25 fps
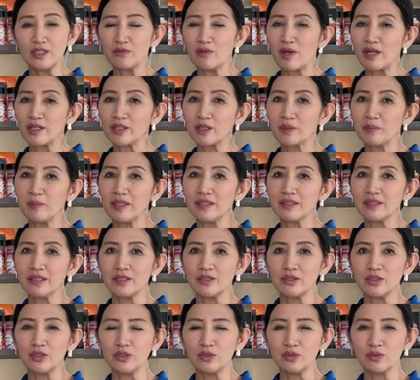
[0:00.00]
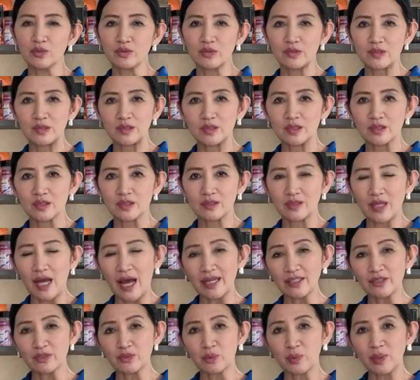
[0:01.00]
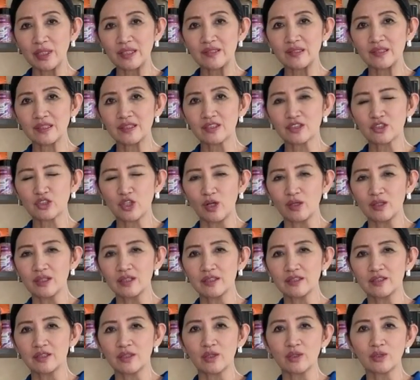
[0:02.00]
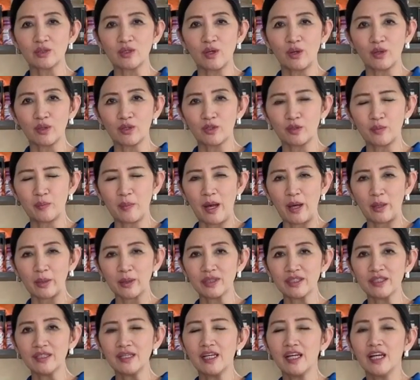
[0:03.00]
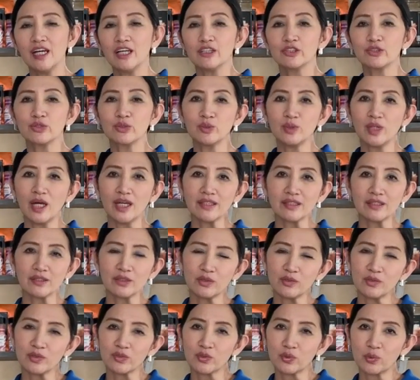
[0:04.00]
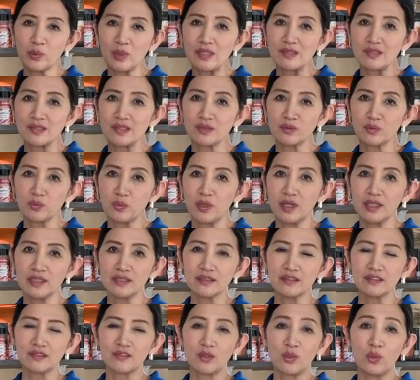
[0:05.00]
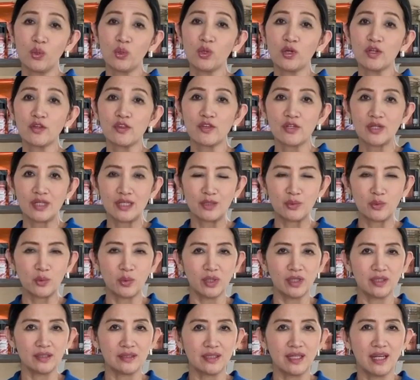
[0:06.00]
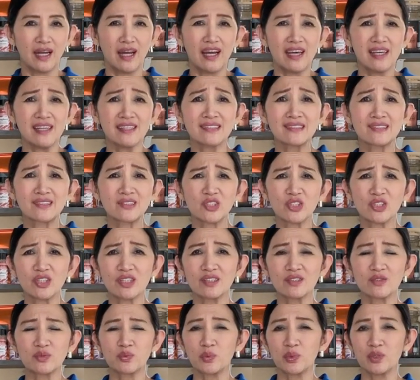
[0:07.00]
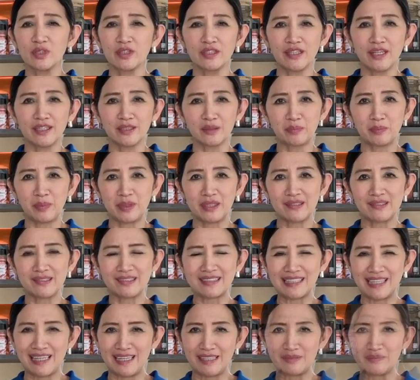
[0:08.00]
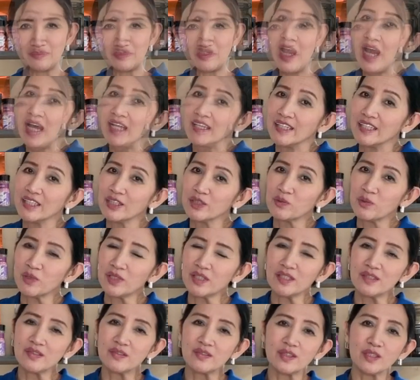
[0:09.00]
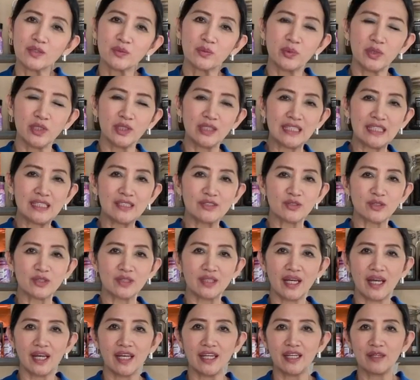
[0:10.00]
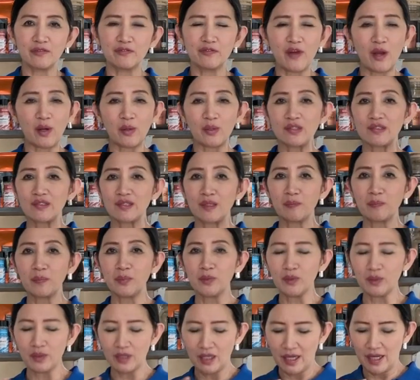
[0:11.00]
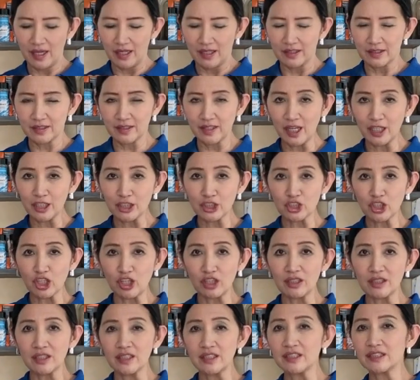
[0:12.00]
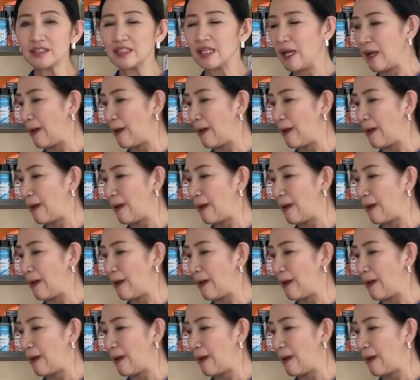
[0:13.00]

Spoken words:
recommend that you use unsweetened chocolate or cocoa powder. Do not use sweetened ones or 3-in-1. It just will not be the same. The ingredients that we need today, very simple: dark chocolate,